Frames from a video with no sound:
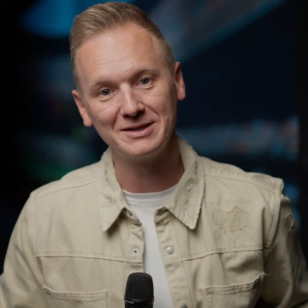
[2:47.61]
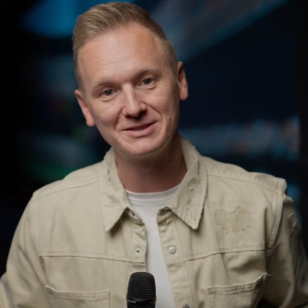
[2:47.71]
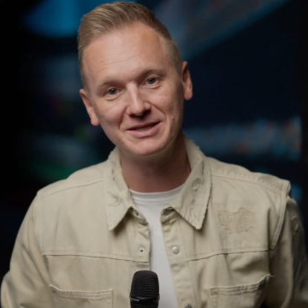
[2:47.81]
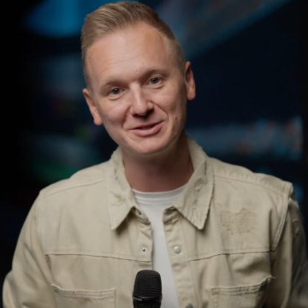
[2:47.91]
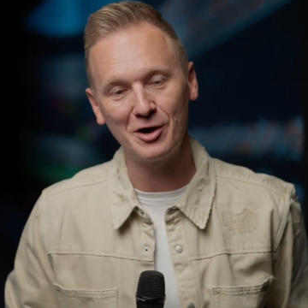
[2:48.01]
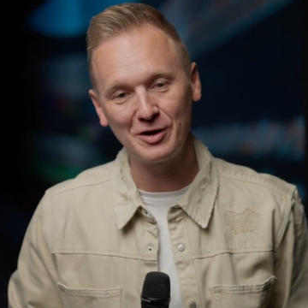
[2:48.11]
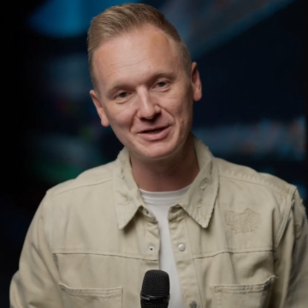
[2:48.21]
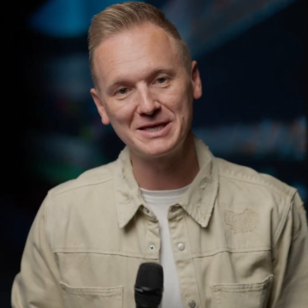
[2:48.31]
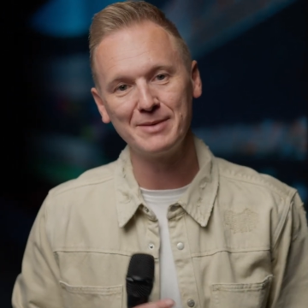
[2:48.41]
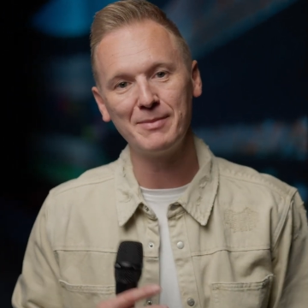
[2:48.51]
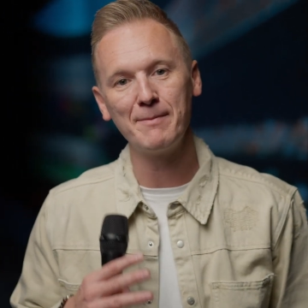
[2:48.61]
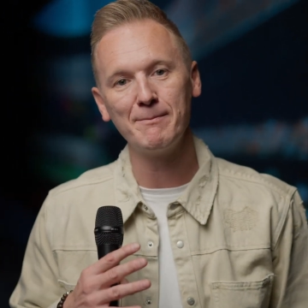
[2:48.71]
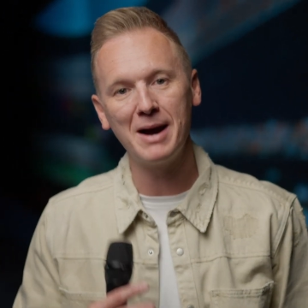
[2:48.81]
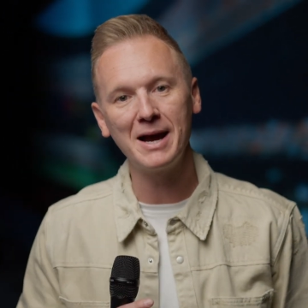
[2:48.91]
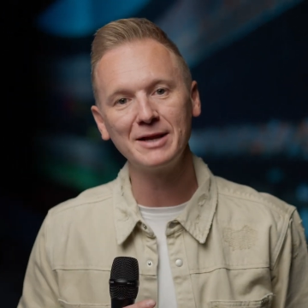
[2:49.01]
It's, it's hard to get my
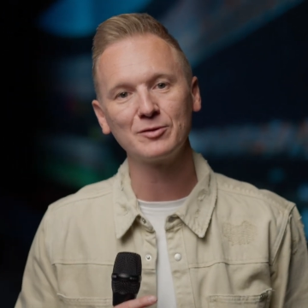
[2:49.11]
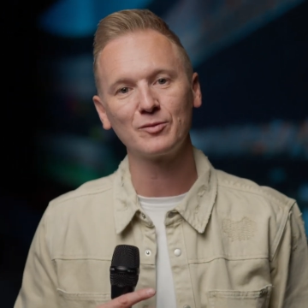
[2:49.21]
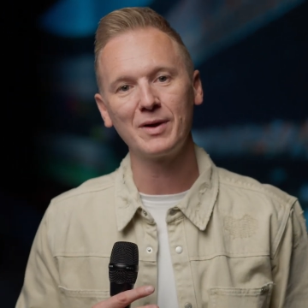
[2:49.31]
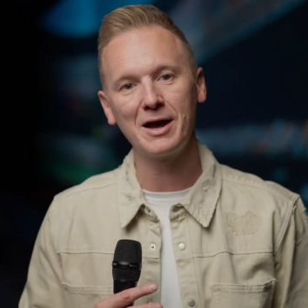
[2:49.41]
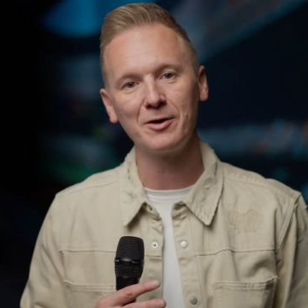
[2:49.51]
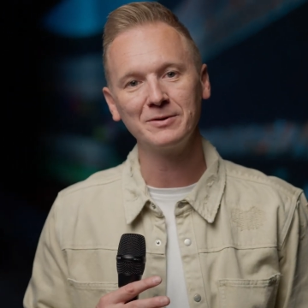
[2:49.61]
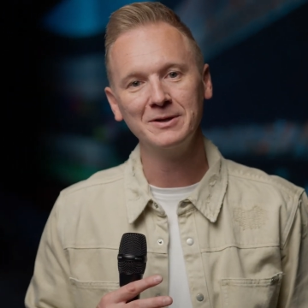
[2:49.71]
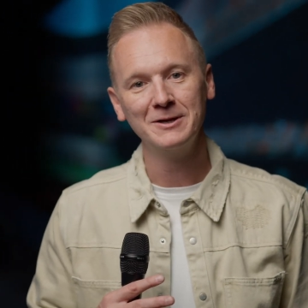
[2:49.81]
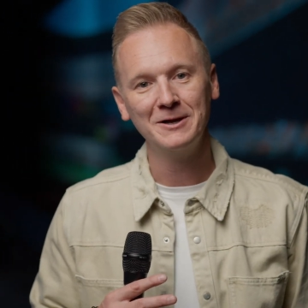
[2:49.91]
mind around